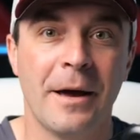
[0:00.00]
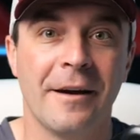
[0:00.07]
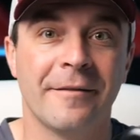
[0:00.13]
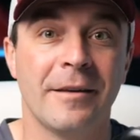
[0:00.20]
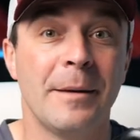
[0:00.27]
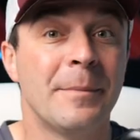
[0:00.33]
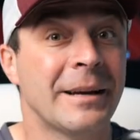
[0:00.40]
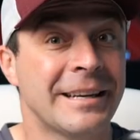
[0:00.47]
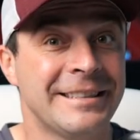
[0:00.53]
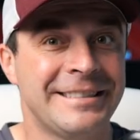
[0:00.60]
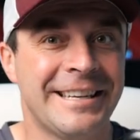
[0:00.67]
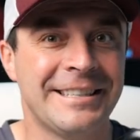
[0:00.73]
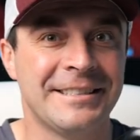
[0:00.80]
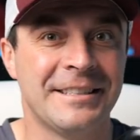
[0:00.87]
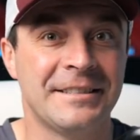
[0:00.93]
way of keeping
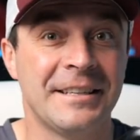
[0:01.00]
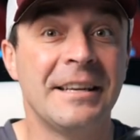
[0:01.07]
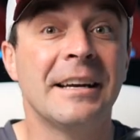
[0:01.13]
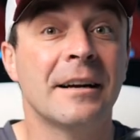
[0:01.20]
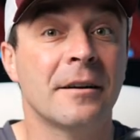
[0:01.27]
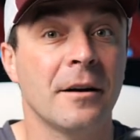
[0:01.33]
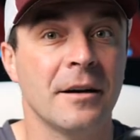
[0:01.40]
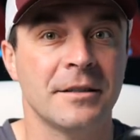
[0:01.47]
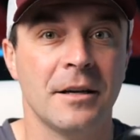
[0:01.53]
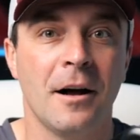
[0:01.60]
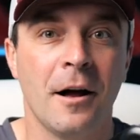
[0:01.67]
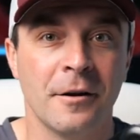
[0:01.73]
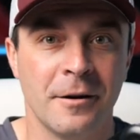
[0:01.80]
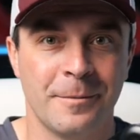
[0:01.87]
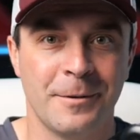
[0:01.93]
consistency across
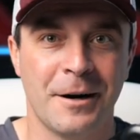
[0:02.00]
all your